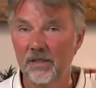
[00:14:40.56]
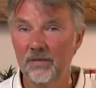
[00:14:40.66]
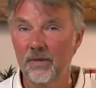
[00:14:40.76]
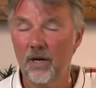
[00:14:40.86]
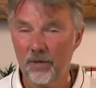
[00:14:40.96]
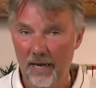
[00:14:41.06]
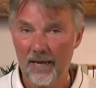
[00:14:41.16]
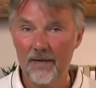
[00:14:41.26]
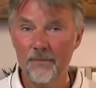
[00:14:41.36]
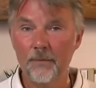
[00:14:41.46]

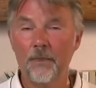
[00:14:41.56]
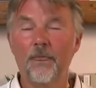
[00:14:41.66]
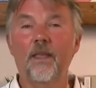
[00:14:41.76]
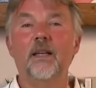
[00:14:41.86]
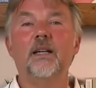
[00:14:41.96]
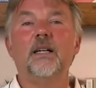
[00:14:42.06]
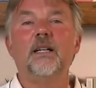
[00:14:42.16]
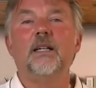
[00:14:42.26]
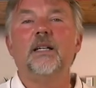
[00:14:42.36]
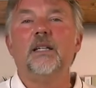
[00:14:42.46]
Okay?
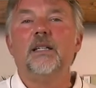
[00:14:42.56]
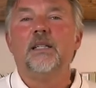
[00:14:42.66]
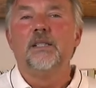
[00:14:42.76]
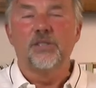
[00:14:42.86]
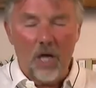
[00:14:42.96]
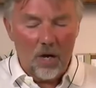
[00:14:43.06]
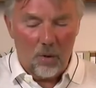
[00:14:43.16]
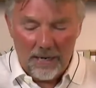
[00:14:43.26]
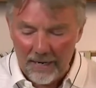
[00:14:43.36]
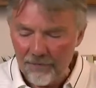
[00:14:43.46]

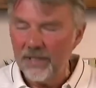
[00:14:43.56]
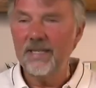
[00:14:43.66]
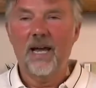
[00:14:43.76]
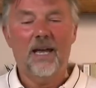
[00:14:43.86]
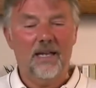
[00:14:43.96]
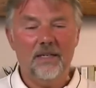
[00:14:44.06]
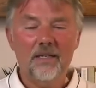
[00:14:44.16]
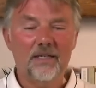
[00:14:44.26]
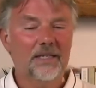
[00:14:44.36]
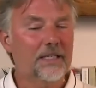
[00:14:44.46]
So every day,
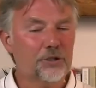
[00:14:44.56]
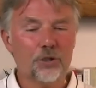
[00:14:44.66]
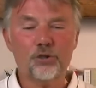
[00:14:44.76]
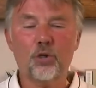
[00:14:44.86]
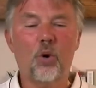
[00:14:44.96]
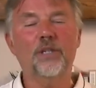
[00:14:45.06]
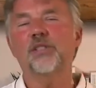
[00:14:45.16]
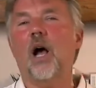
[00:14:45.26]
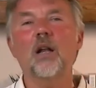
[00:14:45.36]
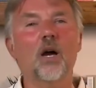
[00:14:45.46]
it's your choice
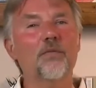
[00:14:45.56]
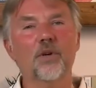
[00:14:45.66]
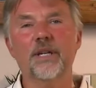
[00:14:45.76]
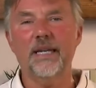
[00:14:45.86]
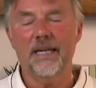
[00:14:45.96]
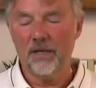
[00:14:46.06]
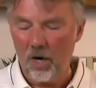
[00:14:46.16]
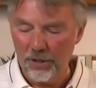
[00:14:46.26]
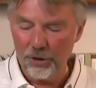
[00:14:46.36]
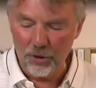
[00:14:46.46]
all over again.
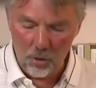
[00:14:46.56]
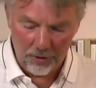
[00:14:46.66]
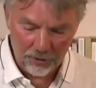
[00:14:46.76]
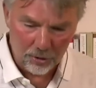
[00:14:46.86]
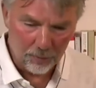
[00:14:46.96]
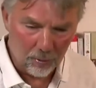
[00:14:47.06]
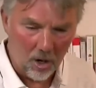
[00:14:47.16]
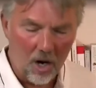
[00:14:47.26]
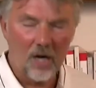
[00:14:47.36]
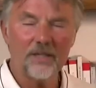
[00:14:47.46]
Are you going to
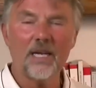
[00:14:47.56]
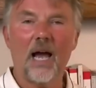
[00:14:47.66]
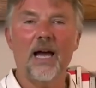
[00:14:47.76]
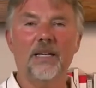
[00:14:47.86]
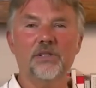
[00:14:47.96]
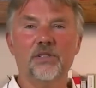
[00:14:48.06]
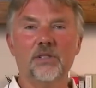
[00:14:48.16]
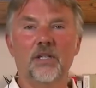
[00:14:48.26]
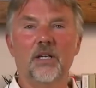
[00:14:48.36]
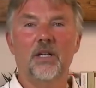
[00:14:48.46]
prioritize
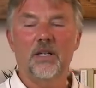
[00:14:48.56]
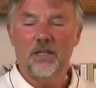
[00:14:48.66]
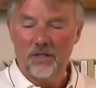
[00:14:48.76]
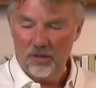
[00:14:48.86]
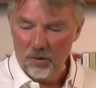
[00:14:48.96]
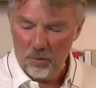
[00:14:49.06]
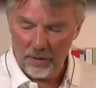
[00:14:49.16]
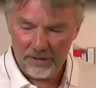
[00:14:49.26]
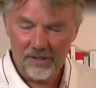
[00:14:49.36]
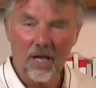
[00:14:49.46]
what
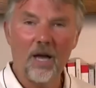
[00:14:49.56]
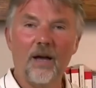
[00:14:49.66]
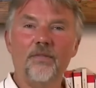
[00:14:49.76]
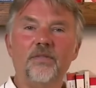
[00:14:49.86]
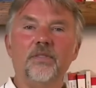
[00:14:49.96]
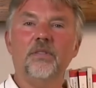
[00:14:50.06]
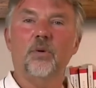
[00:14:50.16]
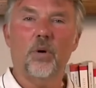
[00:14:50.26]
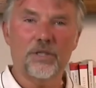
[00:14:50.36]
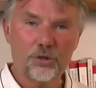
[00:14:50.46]
is love,
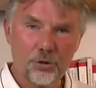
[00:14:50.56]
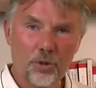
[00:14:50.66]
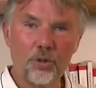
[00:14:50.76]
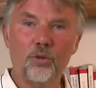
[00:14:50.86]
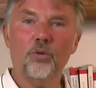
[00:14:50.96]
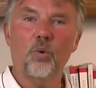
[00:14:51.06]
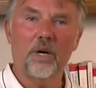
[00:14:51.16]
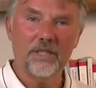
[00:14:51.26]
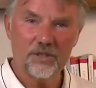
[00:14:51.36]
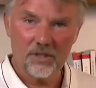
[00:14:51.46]
what is truth,
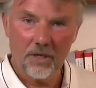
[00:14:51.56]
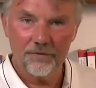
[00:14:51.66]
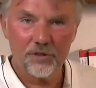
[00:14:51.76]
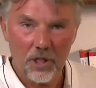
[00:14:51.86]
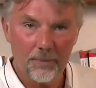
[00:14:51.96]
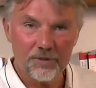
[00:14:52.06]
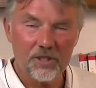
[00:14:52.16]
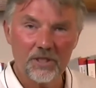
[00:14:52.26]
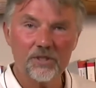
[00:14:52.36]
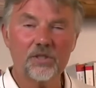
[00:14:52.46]
what is of
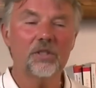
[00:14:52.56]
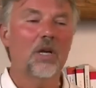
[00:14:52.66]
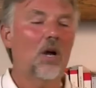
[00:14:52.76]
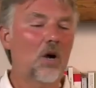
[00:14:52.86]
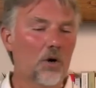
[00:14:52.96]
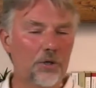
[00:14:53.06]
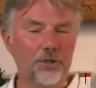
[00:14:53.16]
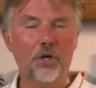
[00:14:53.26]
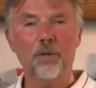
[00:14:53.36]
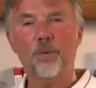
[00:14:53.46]
substance, or are you
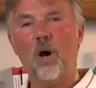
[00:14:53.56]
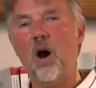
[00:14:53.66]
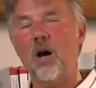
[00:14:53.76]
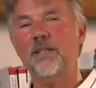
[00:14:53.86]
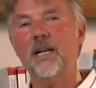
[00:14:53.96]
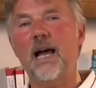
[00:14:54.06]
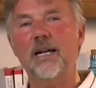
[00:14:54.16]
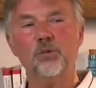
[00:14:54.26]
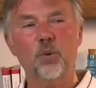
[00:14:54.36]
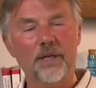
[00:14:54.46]
going to
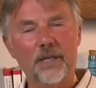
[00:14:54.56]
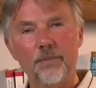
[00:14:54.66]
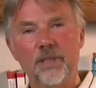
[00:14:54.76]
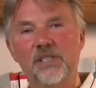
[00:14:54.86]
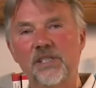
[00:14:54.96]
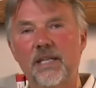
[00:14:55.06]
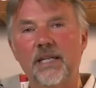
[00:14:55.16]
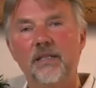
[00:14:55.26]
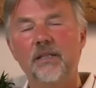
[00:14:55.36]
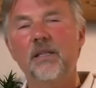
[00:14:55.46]
prioritize what can be
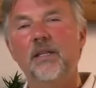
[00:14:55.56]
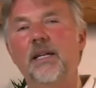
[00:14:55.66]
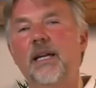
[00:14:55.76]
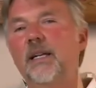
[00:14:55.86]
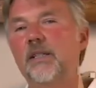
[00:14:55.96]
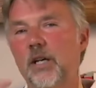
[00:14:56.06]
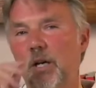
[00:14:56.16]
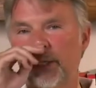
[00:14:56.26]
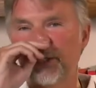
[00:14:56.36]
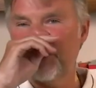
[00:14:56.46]
seen and
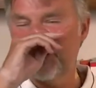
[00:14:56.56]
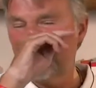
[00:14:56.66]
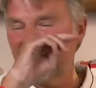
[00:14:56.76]
touched?